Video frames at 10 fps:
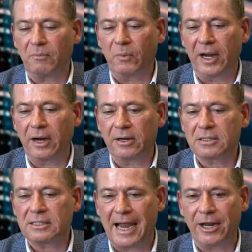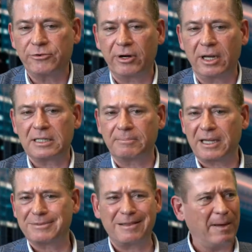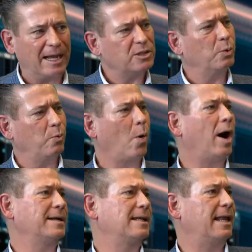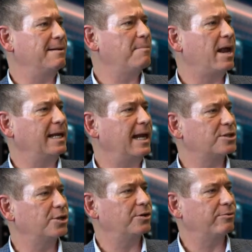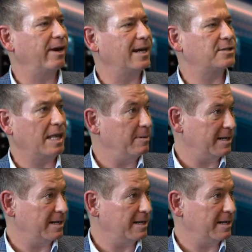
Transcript: where Sandra, sometimes the banks would want to lend money at certain rates, they'd be